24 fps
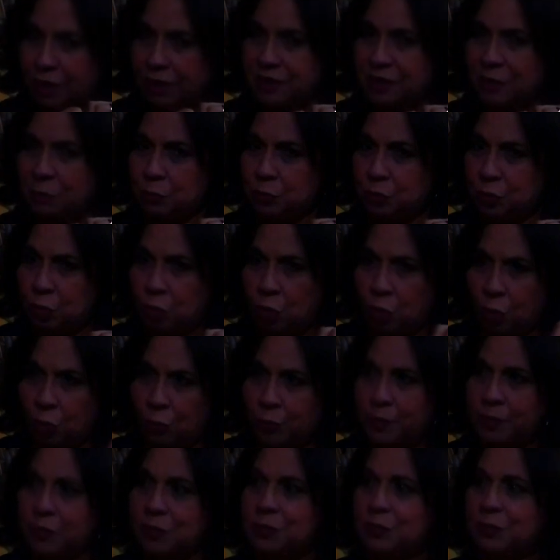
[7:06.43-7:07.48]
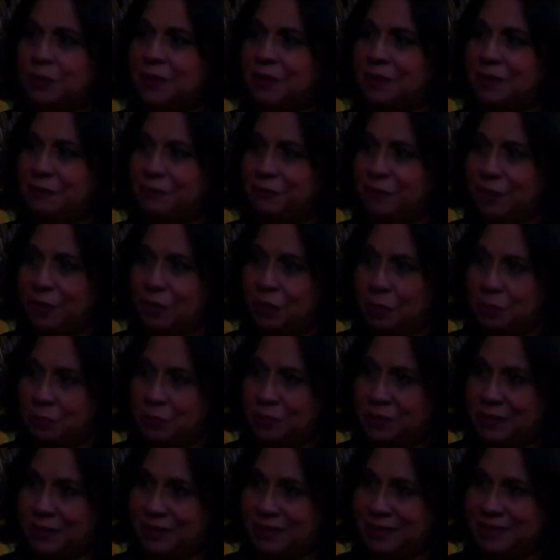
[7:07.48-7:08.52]
art that would go into the different
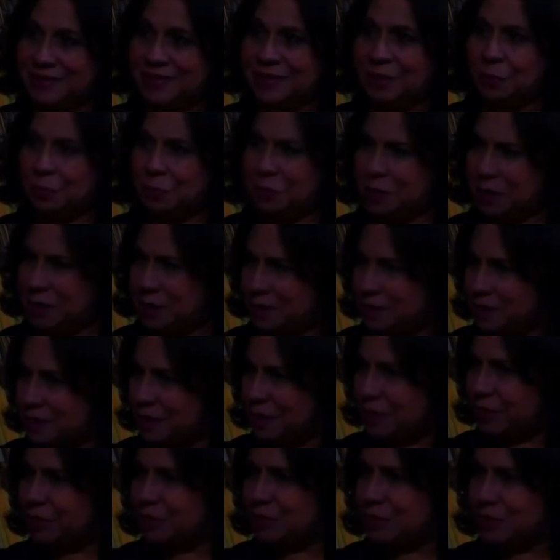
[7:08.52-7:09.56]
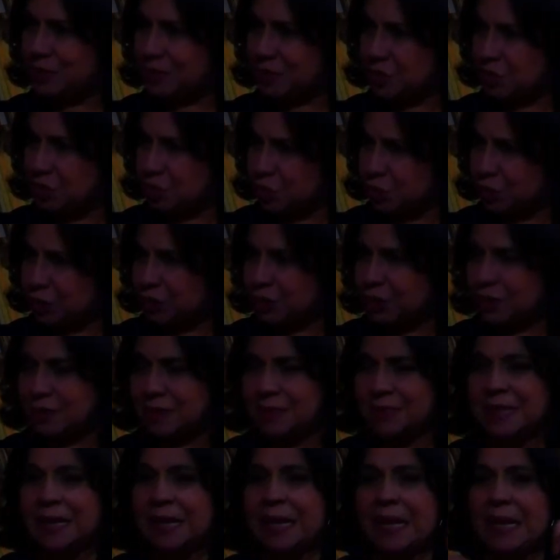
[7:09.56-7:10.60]
communities, community centers and
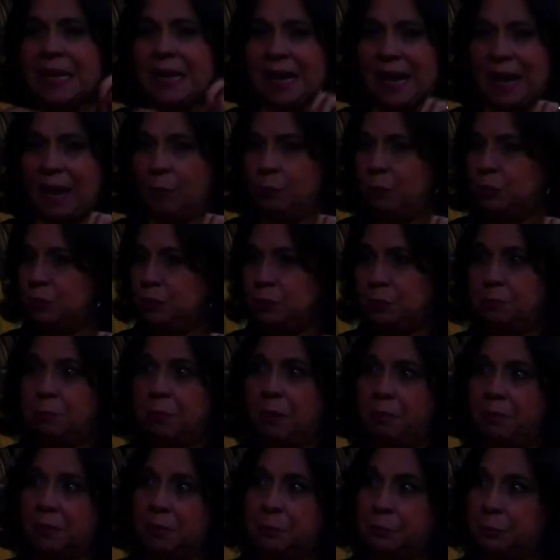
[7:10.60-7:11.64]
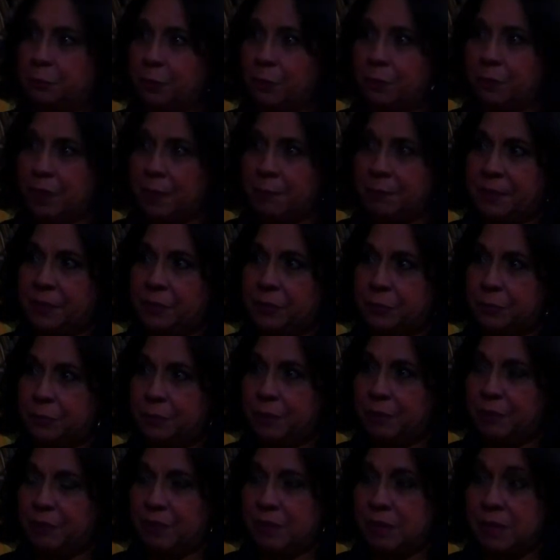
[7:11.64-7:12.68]
churches, and would do public programming
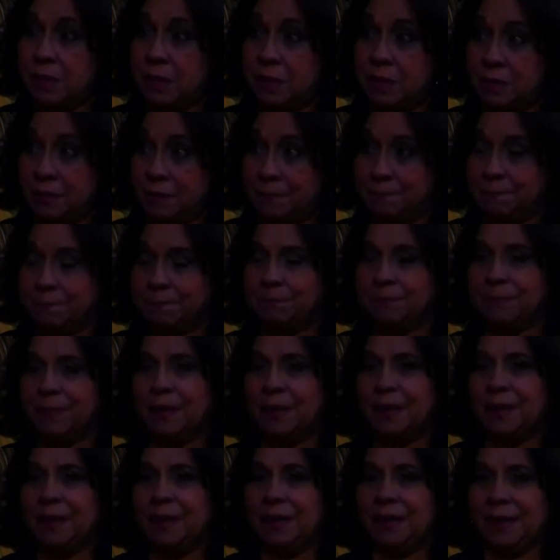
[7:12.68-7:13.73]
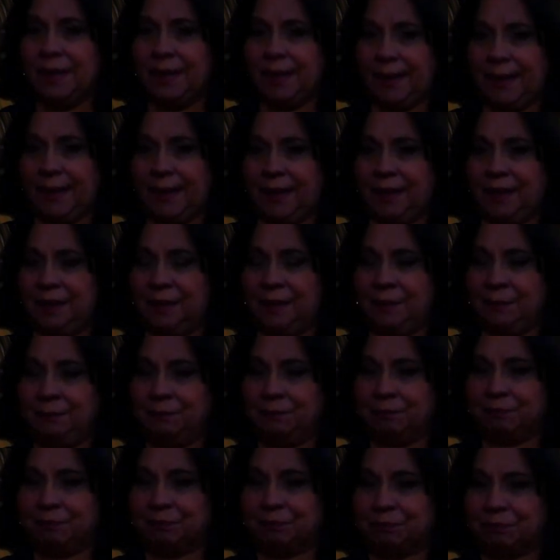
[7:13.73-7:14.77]
throughout the year. And